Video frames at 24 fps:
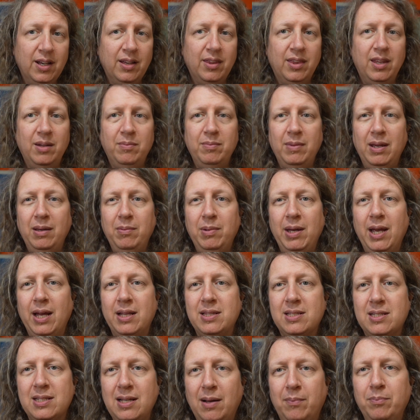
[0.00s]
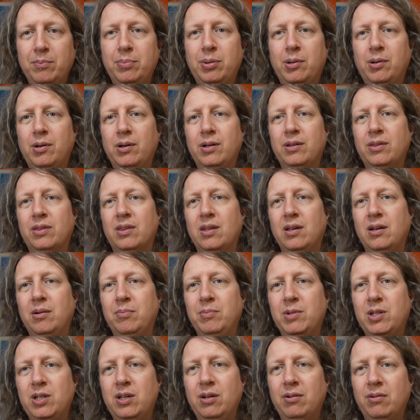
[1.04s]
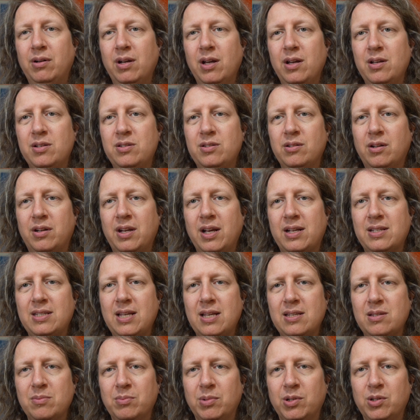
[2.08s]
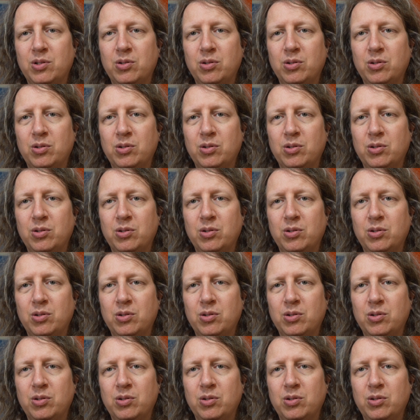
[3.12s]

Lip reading: then maybe at some point the material is not accessible